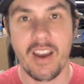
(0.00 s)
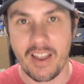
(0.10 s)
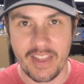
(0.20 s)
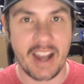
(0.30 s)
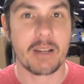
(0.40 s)

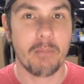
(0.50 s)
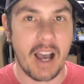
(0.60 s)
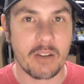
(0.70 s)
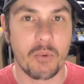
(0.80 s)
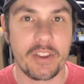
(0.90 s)
That
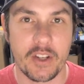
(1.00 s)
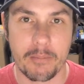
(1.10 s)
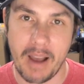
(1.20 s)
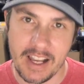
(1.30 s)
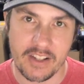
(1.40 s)
combined with your
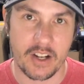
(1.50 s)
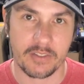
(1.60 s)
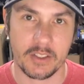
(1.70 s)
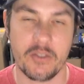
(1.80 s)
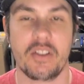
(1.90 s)
mass
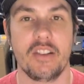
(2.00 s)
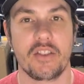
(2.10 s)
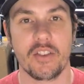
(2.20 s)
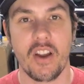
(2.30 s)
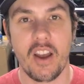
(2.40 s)
airflow
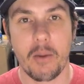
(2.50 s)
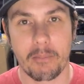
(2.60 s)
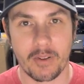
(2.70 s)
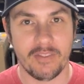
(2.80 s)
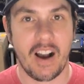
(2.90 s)
sensor
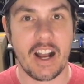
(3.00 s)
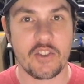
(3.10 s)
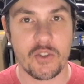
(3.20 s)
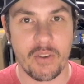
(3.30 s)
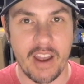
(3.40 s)
provides
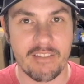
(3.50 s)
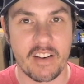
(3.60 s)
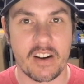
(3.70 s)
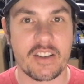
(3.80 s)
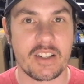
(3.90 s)
you a
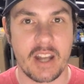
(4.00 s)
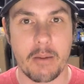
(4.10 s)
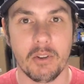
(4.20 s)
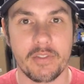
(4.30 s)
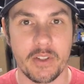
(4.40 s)
very
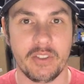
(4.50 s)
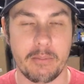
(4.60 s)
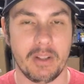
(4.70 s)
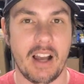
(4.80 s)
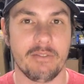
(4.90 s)
stable fueling
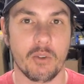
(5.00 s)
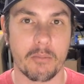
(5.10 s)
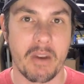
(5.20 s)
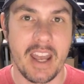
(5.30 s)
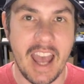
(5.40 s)

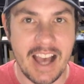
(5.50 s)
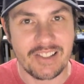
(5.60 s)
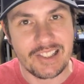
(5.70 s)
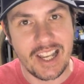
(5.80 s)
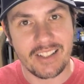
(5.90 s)
platform. Has
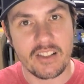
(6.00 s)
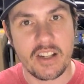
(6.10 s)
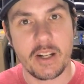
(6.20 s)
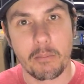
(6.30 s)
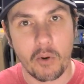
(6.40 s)
a
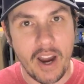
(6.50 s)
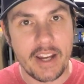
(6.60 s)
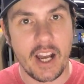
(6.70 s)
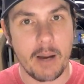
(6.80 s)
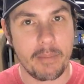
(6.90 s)
tendency to
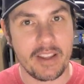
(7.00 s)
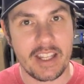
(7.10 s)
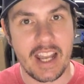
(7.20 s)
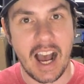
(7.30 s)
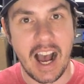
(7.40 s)
break up in
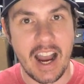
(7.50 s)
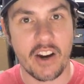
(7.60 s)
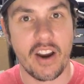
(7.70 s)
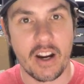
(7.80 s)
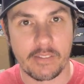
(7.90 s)
the higher
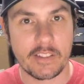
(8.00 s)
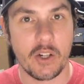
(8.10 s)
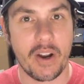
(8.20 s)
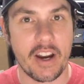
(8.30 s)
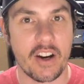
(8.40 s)

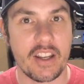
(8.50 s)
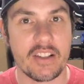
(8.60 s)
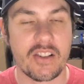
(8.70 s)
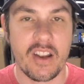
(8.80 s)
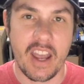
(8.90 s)
airflow
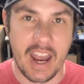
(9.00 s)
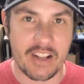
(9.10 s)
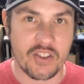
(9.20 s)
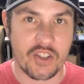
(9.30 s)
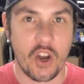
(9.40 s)
areas,
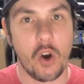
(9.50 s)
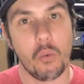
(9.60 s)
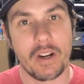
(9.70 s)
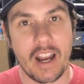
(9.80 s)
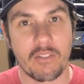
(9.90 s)
and so
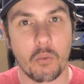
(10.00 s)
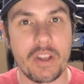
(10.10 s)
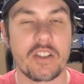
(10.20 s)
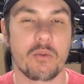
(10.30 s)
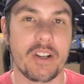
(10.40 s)
whenever we
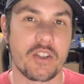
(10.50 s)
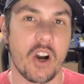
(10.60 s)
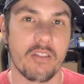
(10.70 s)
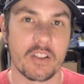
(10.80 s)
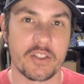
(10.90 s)
switch
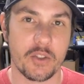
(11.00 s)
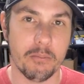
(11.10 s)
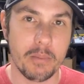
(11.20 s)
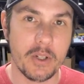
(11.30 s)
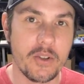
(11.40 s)
over to
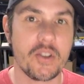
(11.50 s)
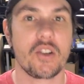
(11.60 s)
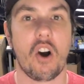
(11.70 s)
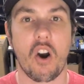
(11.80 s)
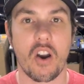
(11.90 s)
boost
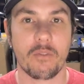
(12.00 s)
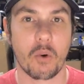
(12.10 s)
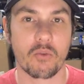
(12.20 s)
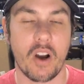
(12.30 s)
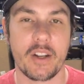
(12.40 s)
or if
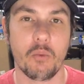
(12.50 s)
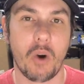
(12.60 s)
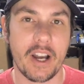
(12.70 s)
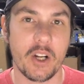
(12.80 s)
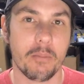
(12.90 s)
we're running
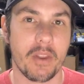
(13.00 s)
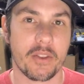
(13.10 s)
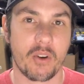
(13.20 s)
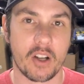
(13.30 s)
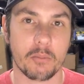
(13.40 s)
wide open
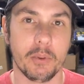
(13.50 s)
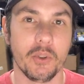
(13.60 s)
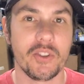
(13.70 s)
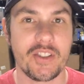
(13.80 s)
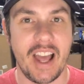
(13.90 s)
throttle
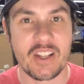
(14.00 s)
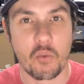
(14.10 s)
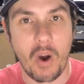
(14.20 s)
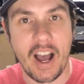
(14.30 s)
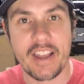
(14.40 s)
pulls, that's
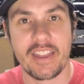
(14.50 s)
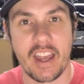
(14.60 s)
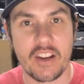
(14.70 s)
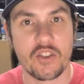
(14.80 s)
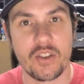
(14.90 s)
why
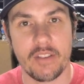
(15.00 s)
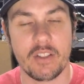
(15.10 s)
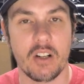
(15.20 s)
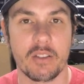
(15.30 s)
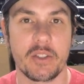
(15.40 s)
things shift
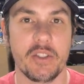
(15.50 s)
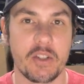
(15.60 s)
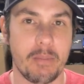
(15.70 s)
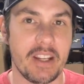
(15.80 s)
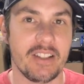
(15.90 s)
over to a
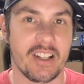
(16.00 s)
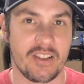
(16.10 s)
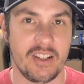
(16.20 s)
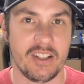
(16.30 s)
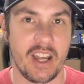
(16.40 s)
speed
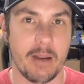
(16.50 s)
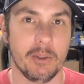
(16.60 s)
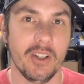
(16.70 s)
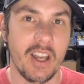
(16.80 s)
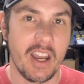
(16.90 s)
density
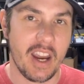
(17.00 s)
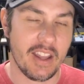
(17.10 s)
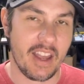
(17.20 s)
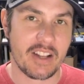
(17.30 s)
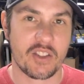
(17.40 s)
table.
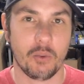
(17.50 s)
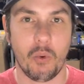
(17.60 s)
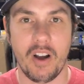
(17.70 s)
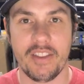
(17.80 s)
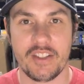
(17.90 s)
And that's the
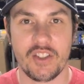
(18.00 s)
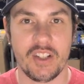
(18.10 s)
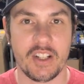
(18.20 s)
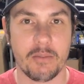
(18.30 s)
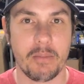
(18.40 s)
one that you
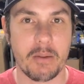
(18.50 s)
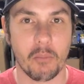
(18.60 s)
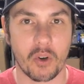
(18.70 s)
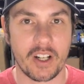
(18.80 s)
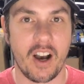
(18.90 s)
need to be
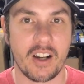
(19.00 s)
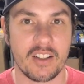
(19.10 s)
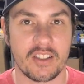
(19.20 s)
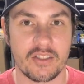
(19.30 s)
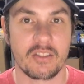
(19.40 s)
more
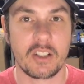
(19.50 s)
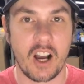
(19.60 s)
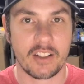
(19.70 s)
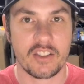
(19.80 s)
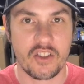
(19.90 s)

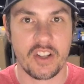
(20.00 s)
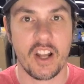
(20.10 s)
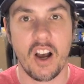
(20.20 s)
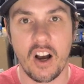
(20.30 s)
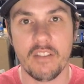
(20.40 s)
cognizant
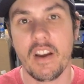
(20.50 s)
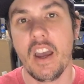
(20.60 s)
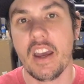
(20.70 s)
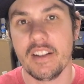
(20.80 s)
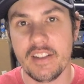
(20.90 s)
of,
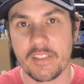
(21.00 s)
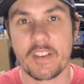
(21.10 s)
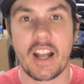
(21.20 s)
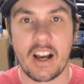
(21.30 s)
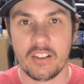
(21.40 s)

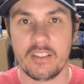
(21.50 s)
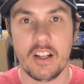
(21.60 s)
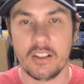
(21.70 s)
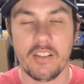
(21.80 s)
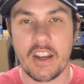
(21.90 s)
different
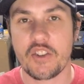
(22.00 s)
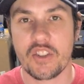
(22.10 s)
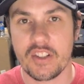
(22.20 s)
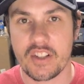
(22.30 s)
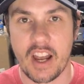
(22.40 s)

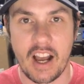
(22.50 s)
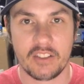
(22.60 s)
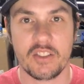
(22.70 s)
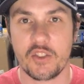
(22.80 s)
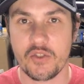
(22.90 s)
elevations,
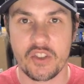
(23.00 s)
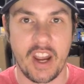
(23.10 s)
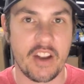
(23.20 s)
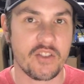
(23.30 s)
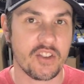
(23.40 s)
altitude
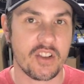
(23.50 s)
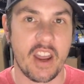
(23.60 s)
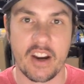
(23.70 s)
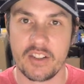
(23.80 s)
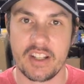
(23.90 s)
changes,
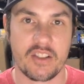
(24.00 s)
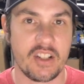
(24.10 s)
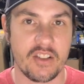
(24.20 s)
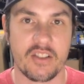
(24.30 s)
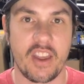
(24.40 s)
air
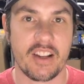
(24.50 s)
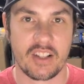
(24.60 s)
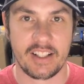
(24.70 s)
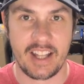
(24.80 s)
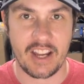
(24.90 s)
densities, and things like that